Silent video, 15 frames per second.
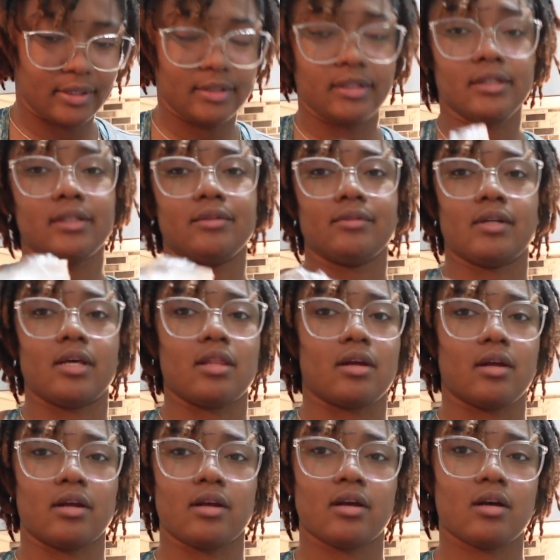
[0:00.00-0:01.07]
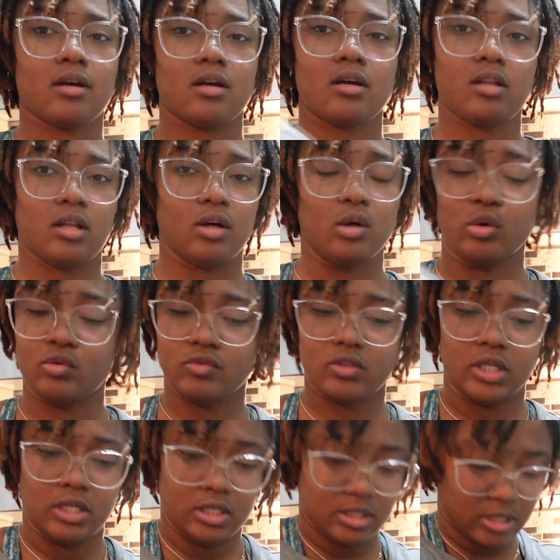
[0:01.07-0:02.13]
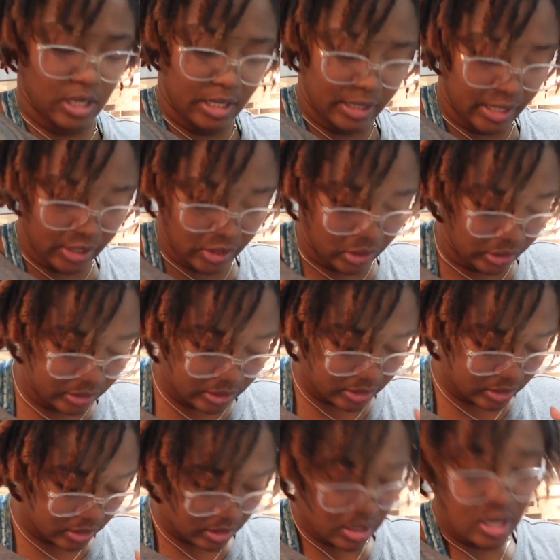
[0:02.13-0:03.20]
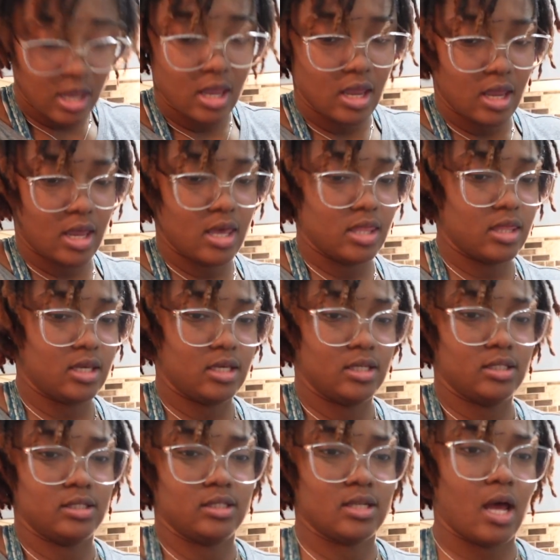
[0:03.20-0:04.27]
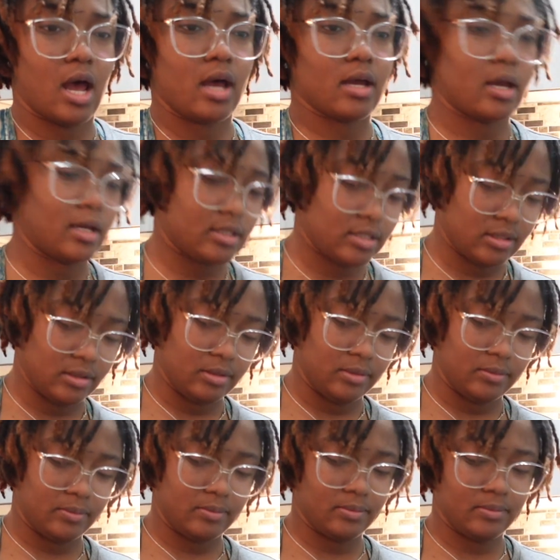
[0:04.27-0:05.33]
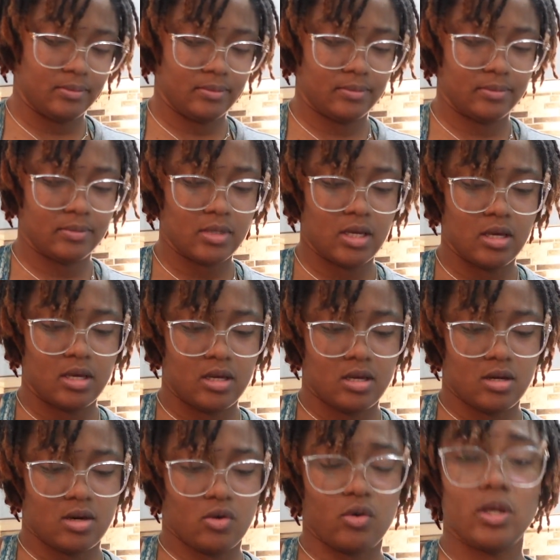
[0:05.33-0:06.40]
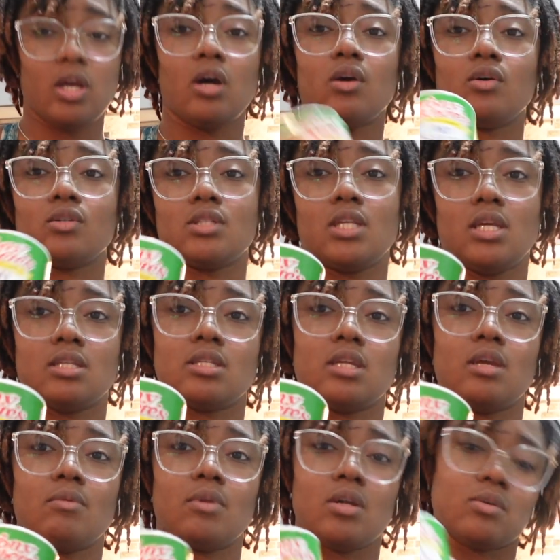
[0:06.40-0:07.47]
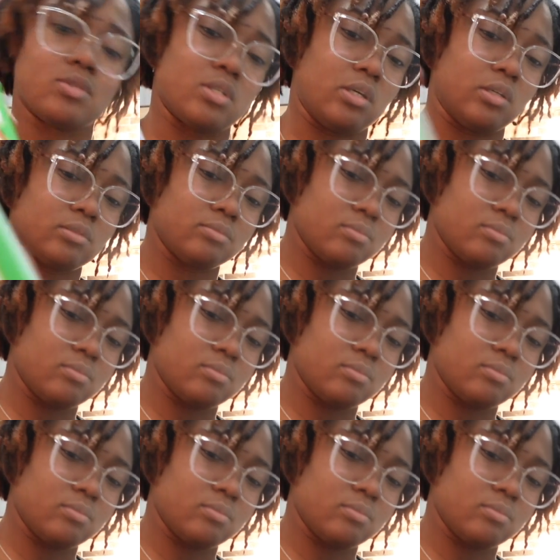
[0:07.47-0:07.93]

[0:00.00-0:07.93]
a whole nother clove because I like garlic. And then I got some Creole seasoning with no salt,